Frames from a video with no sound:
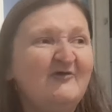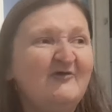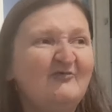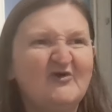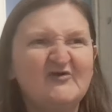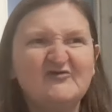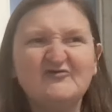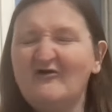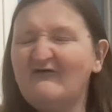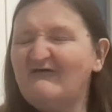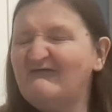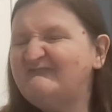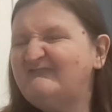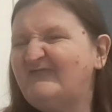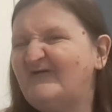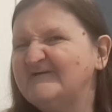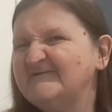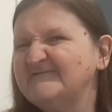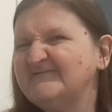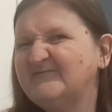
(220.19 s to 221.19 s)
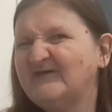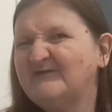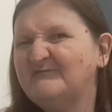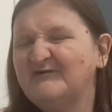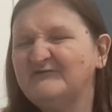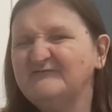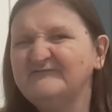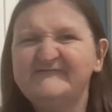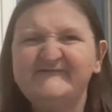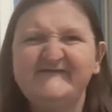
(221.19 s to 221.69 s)
We're not fussed
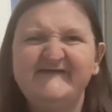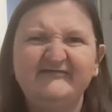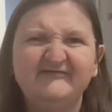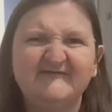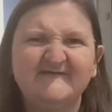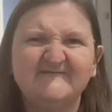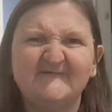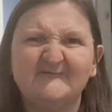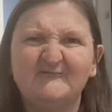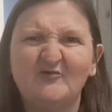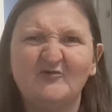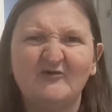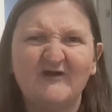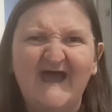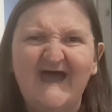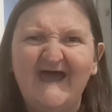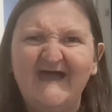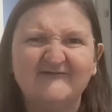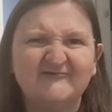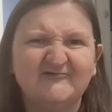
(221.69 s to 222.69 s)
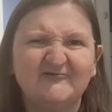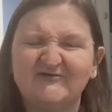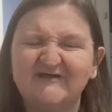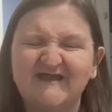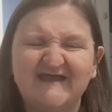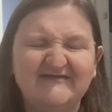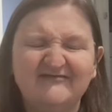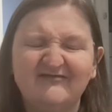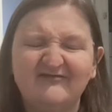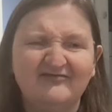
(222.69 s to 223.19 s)
about seeing the support act
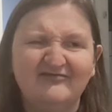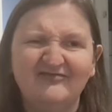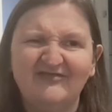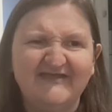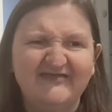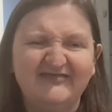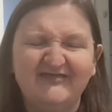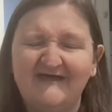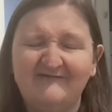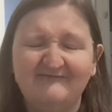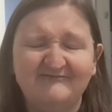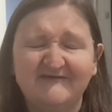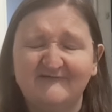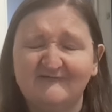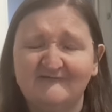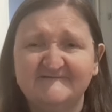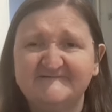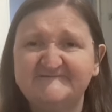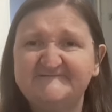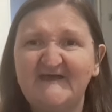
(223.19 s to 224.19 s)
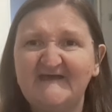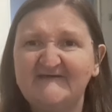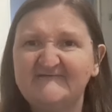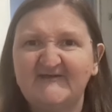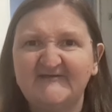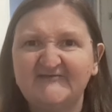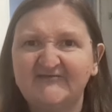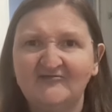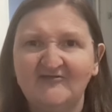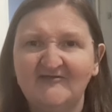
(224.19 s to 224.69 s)
or anything like that because Jack's
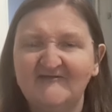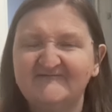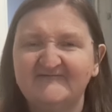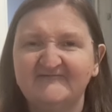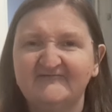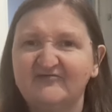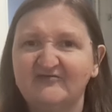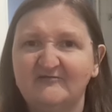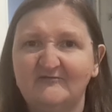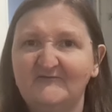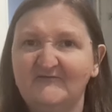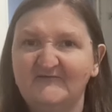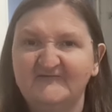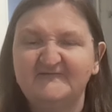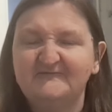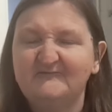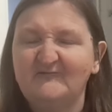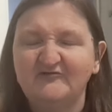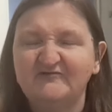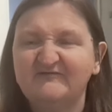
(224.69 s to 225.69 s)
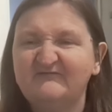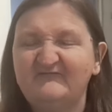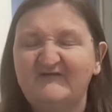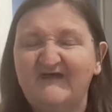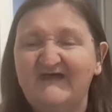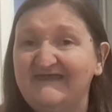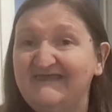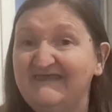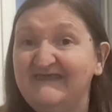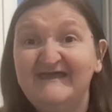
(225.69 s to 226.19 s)
had a listen to them on
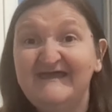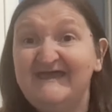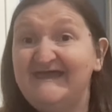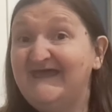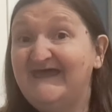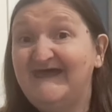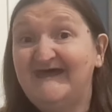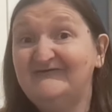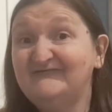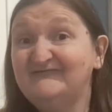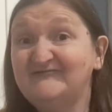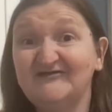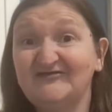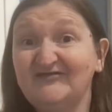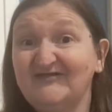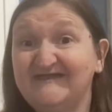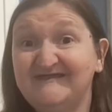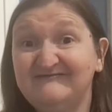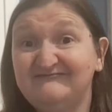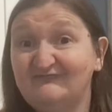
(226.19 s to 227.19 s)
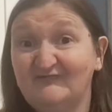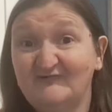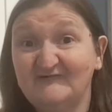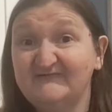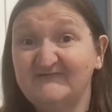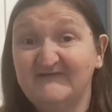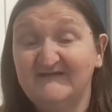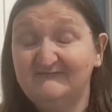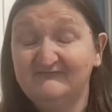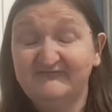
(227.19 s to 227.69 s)
Spotify and really
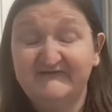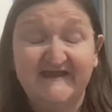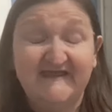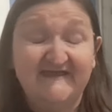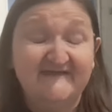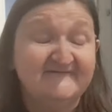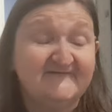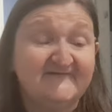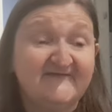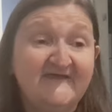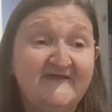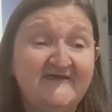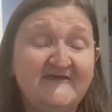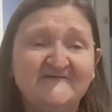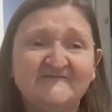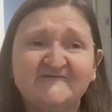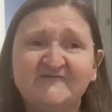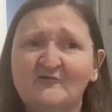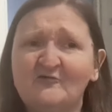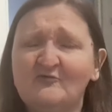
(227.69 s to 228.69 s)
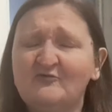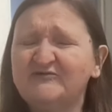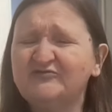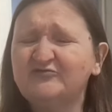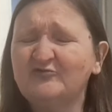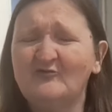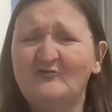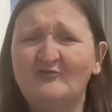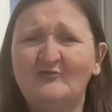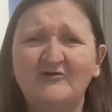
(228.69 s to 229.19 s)
wasn't impressed. So we
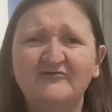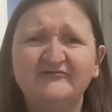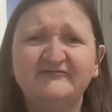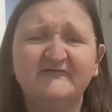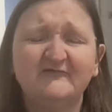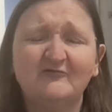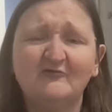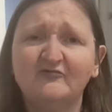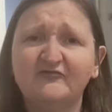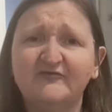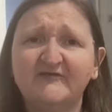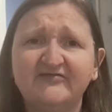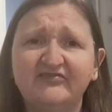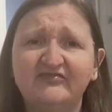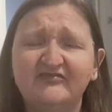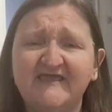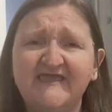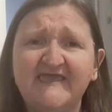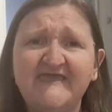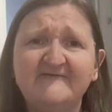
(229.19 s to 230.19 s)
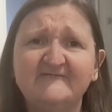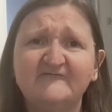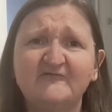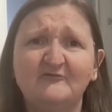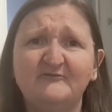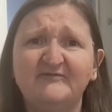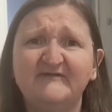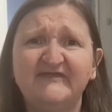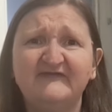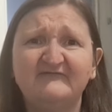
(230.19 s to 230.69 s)
don't want to go, the gates
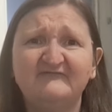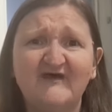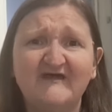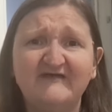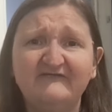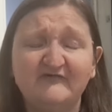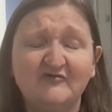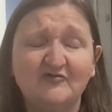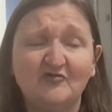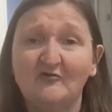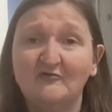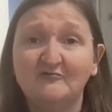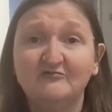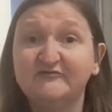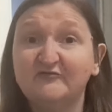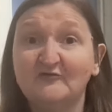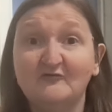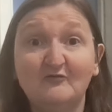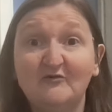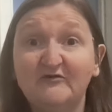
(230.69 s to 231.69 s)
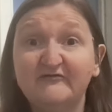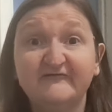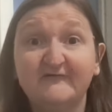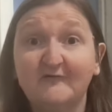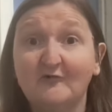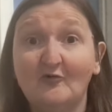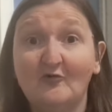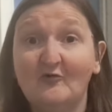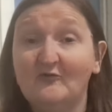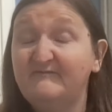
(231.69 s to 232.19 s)
open at 5 o'clock, we don't want to
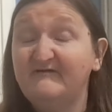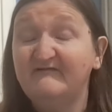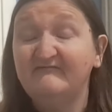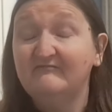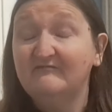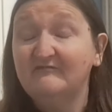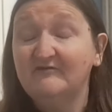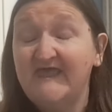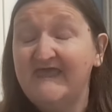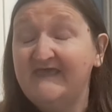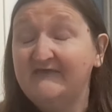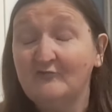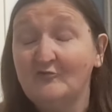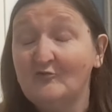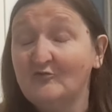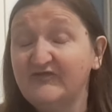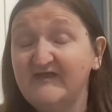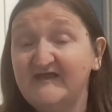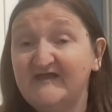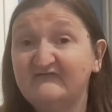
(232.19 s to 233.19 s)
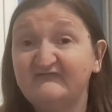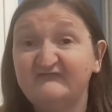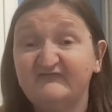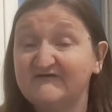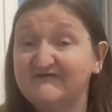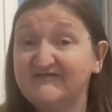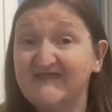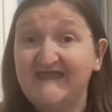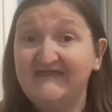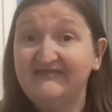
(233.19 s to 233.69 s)
go there
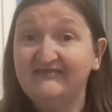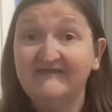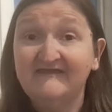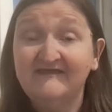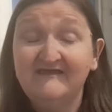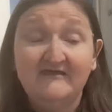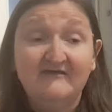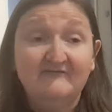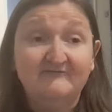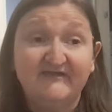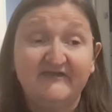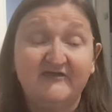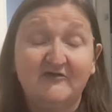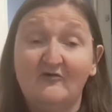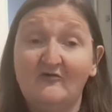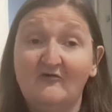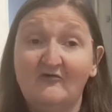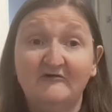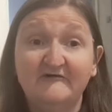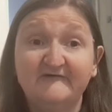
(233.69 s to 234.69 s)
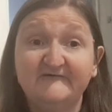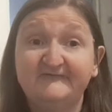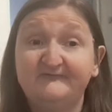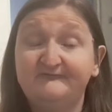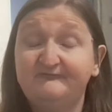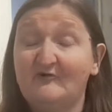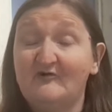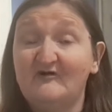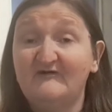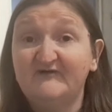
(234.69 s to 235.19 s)
for then because
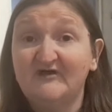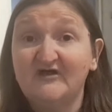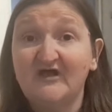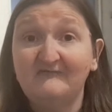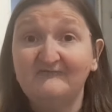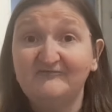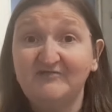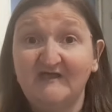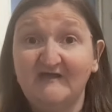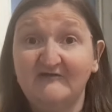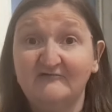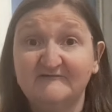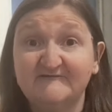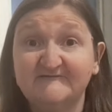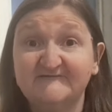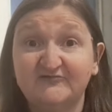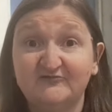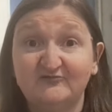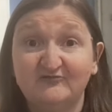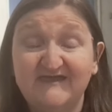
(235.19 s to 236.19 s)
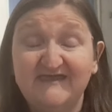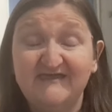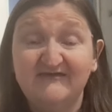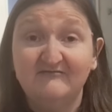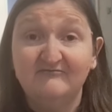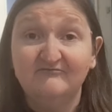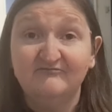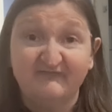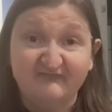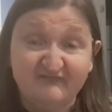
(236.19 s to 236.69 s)
we'll have a couple of hours to
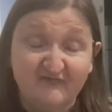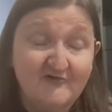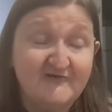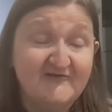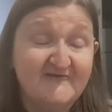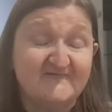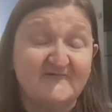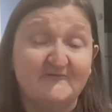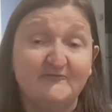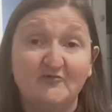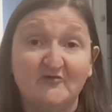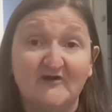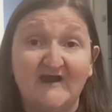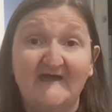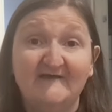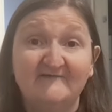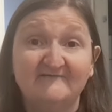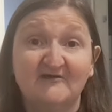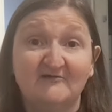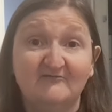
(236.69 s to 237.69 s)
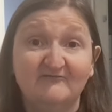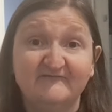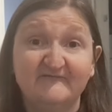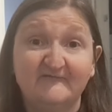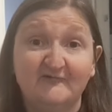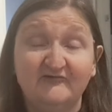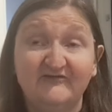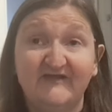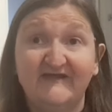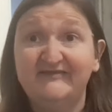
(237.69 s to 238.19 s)
wait before the support act comes
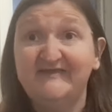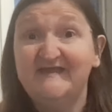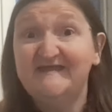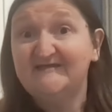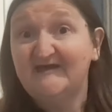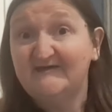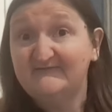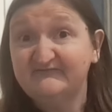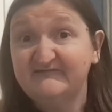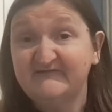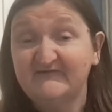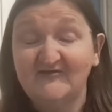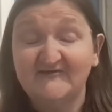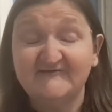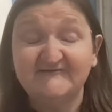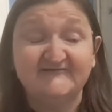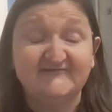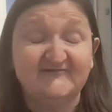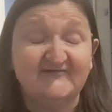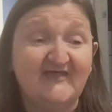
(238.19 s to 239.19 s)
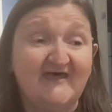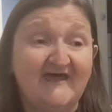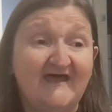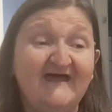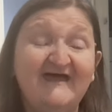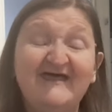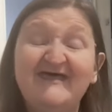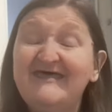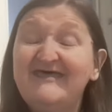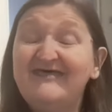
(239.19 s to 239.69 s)
on and then have to listen to that.